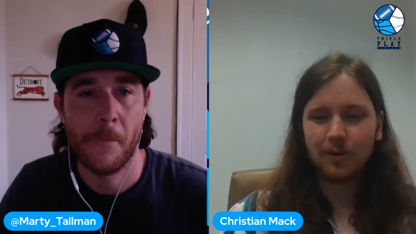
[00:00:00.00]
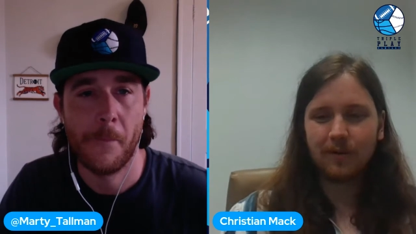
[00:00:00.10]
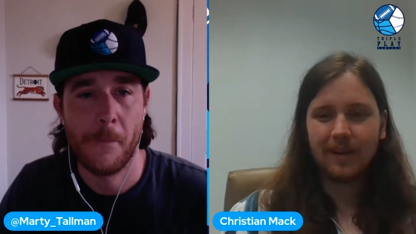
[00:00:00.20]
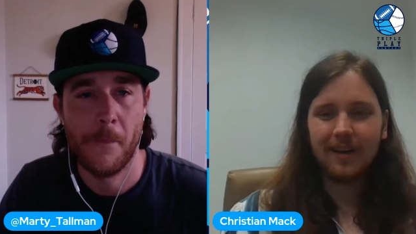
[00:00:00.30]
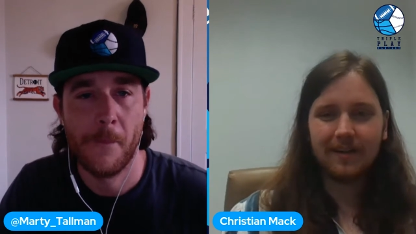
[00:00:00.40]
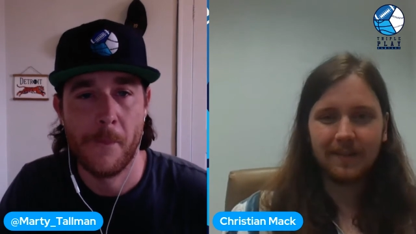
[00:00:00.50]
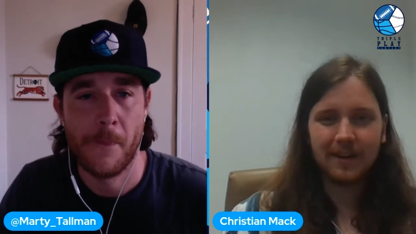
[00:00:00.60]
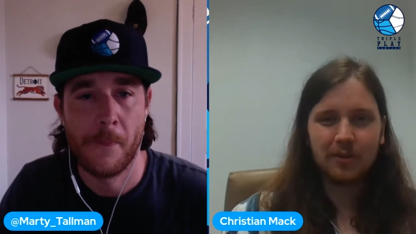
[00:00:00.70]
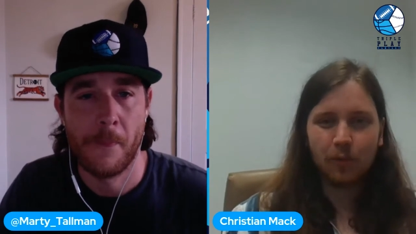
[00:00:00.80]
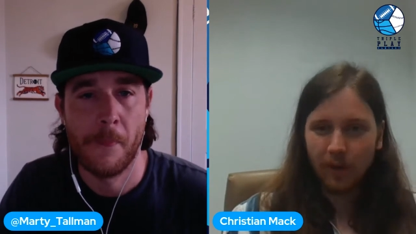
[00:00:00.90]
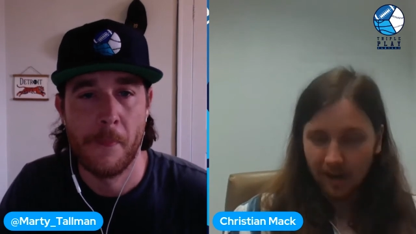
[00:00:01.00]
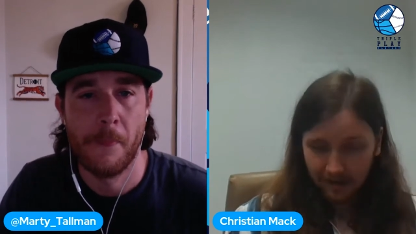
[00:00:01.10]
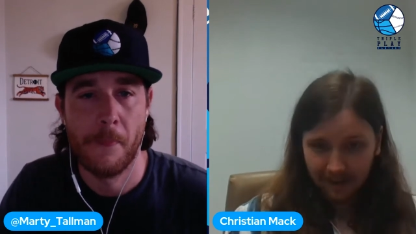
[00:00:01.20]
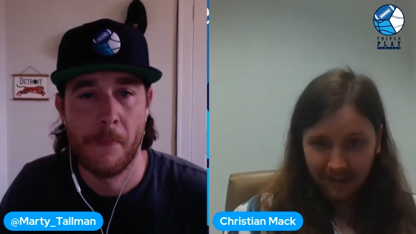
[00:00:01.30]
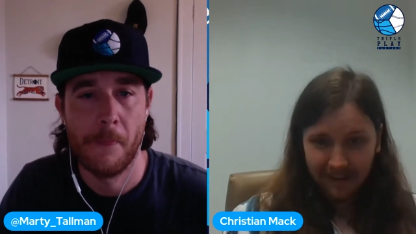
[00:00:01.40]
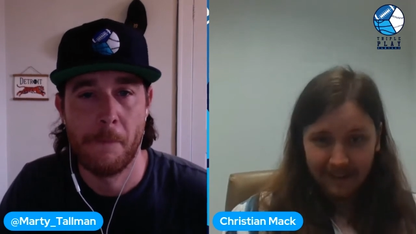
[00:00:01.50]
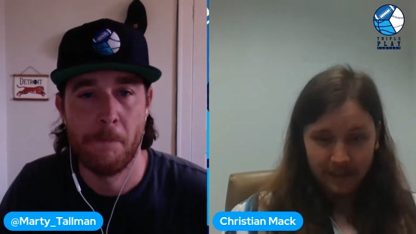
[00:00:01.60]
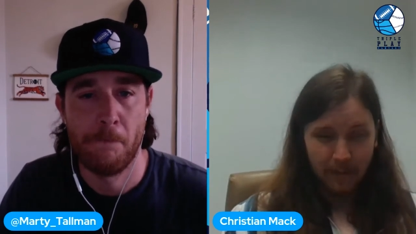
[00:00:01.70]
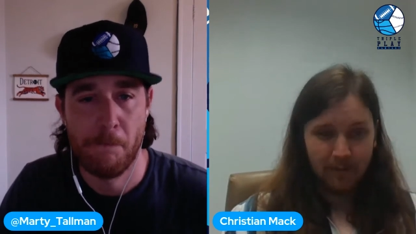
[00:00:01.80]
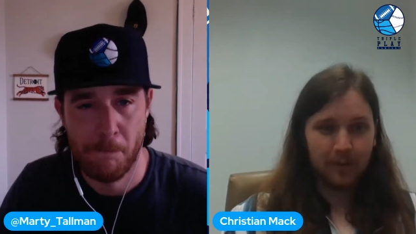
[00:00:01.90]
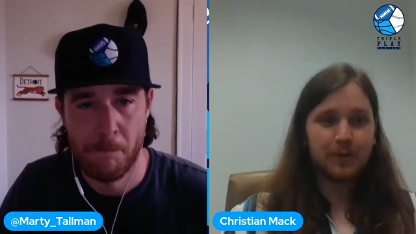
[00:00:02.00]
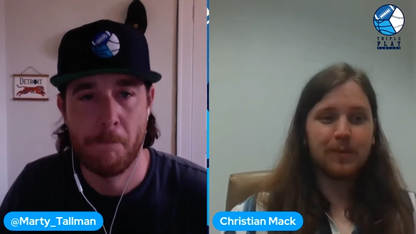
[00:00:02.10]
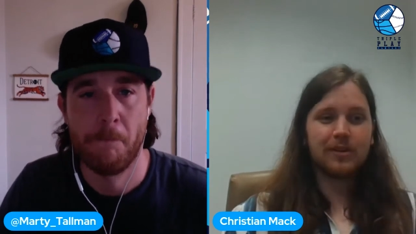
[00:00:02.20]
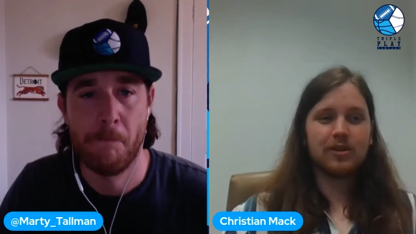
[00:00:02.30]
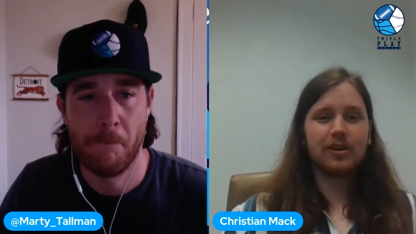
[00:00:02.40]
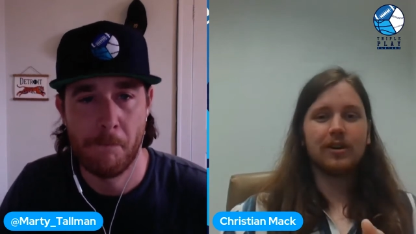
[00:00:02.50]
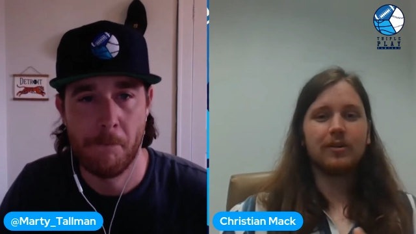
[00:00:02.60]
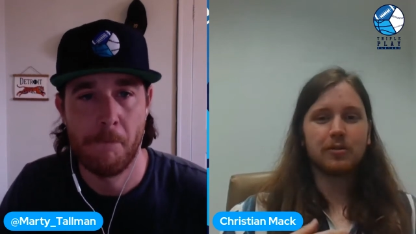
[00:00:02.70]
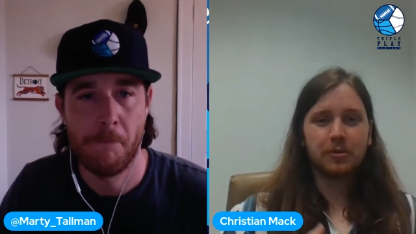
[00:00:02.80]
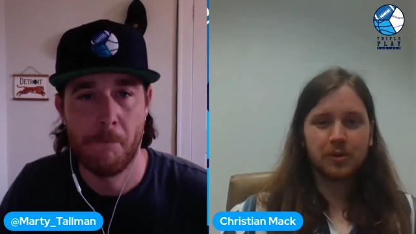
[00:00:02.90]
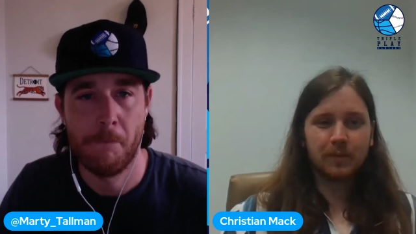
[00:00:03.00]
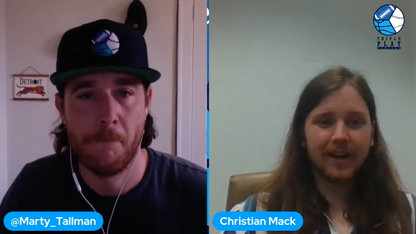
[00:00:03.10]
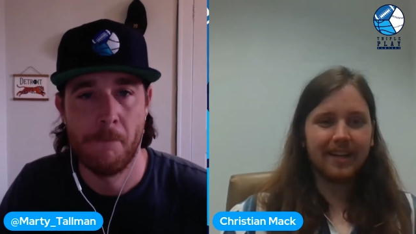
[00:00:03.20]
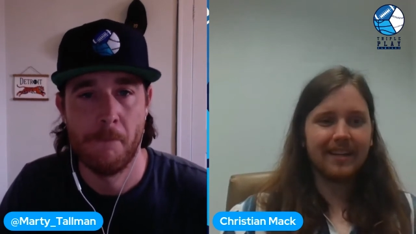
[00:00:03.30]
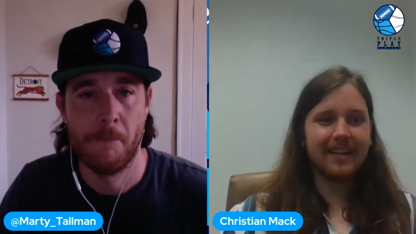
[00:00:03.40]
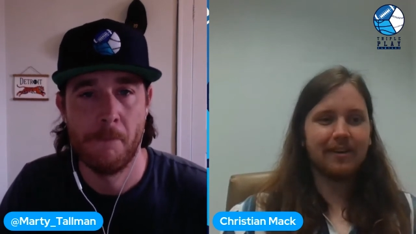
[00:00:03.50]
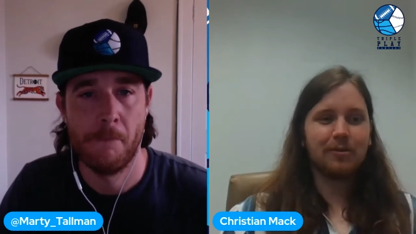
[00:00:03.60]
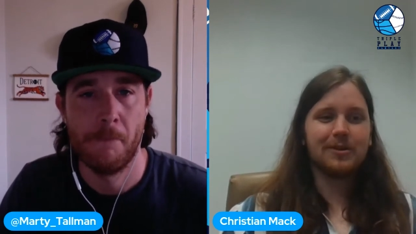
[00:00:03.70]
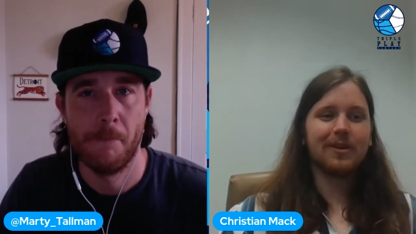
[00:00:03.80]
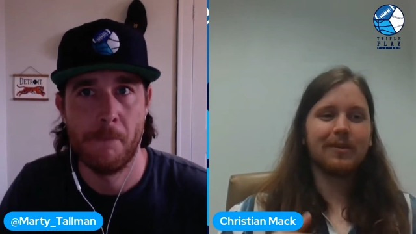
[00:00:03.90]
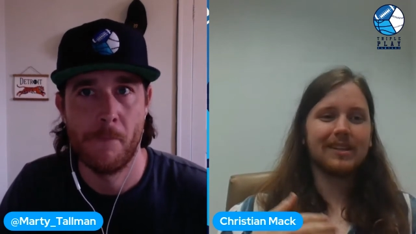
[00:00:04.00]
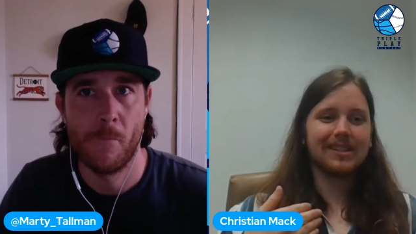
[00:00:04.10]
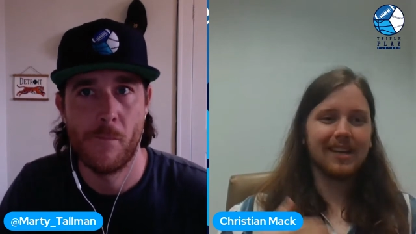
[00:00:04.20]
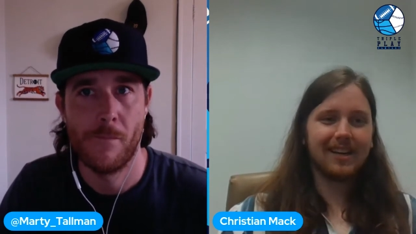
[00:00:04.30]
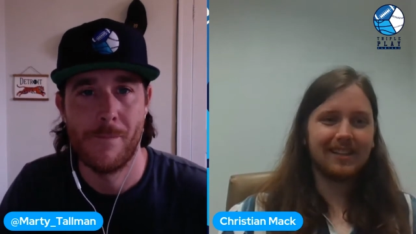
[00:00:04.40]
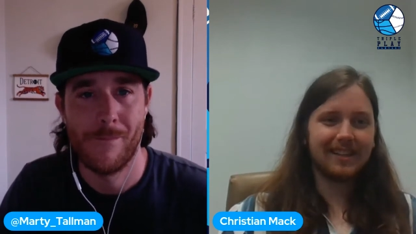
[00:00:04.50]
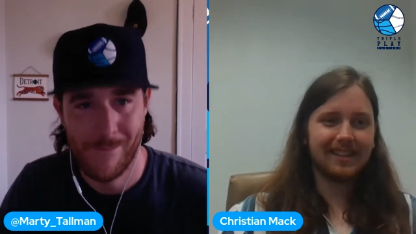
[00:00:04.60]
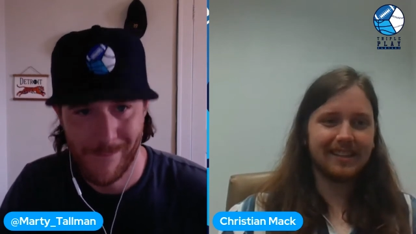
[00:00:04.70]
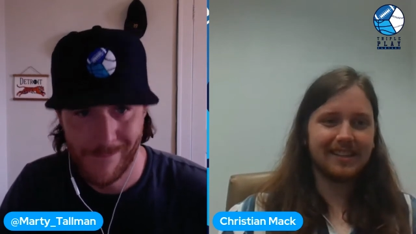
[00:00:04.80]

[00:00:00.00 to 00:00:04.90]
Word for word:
Speaker 1: of an off and on week so my first pitcher, Drew Smyly. We'll start with a solid.